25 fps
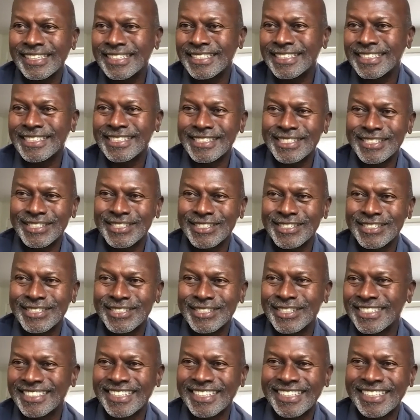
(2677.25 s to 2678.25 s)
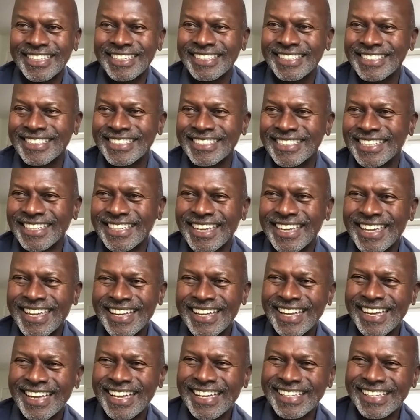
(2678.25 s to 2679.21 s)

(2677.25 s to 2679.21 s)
A kiss is just a kiss.